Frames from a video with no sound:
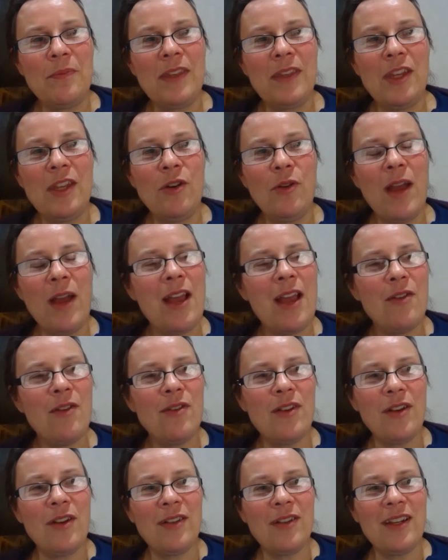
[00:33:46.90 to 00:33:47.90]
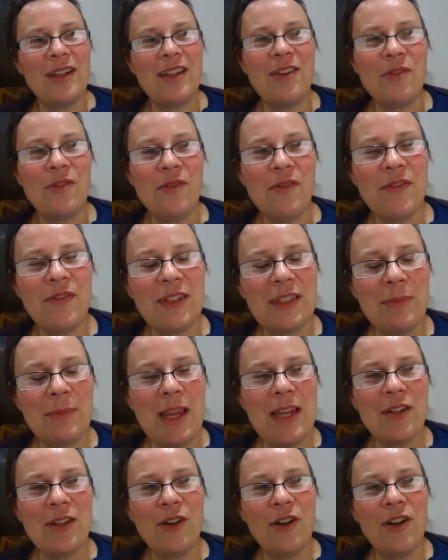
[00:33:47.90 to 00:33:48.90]
you know, how you got, you know, you've
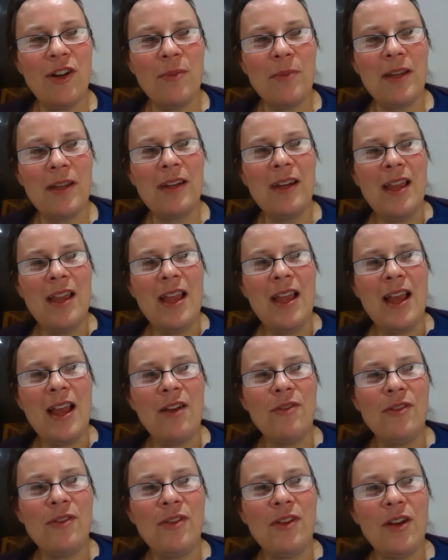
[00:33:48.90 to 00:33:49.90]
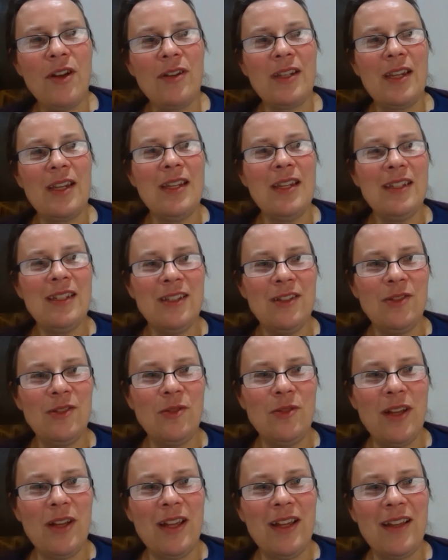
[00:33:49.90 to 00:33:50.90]
explained earlier about how you got
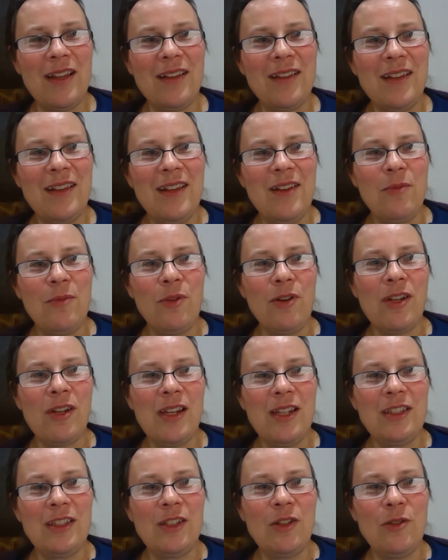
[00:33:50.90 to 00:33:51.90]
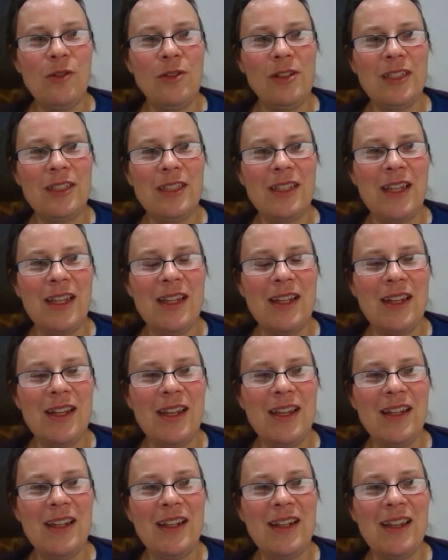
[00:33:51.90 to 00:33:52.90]
into working in schools
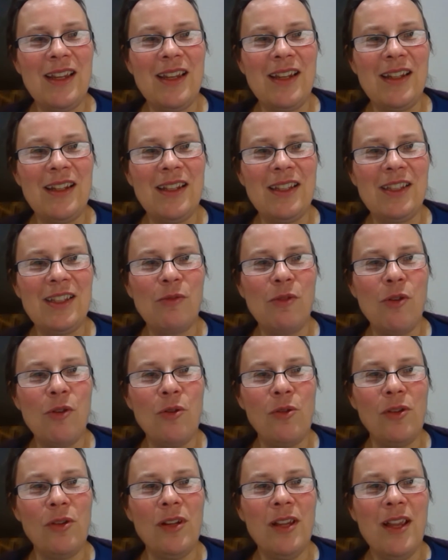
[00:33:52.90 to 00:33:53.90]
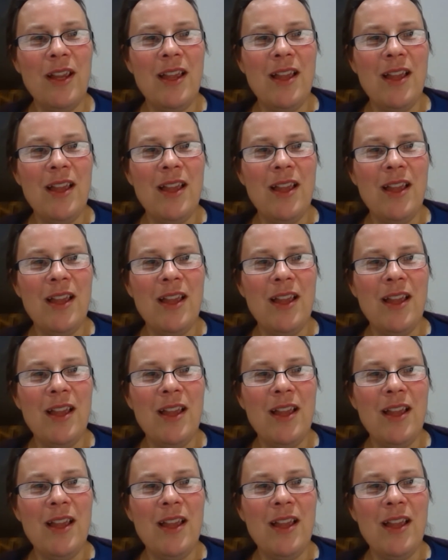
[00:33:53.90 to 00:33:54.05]
in this role.